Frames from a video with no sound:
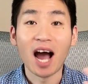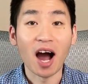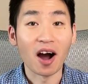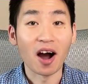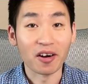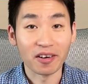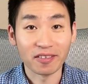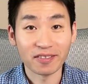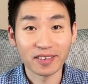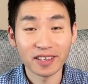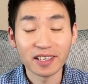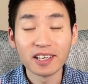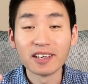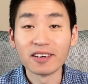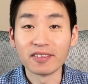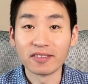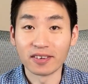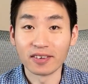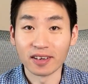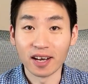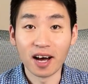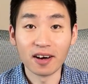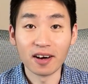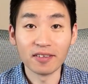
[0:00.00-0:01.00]
However,
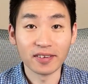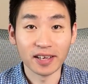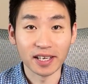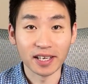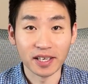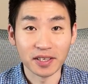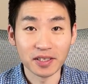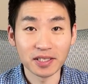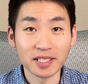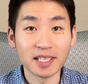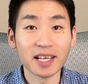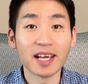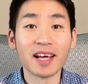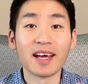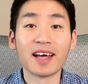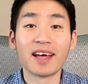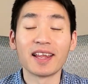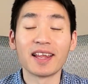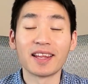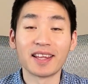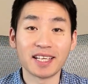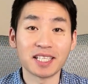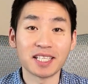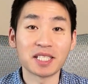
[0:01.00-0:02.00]
for long videos,
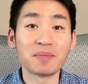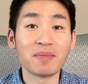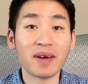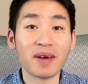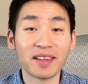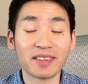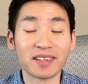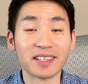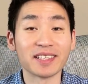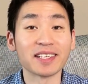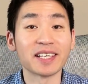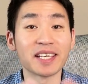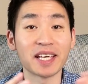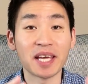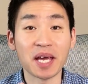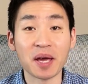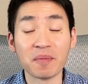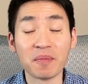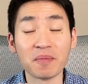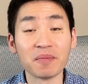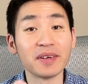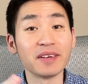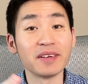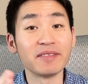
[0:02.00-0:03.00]
this method
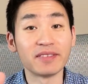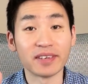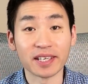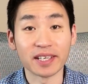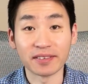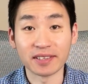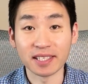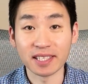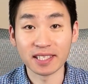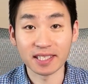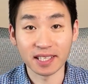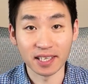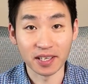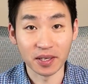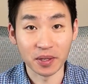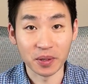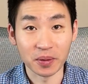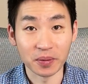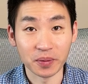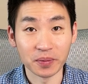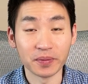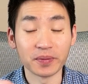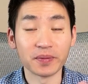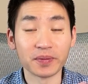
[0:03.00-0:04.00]
can be very
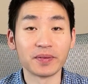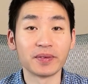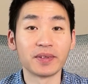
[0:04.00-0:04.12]
slow,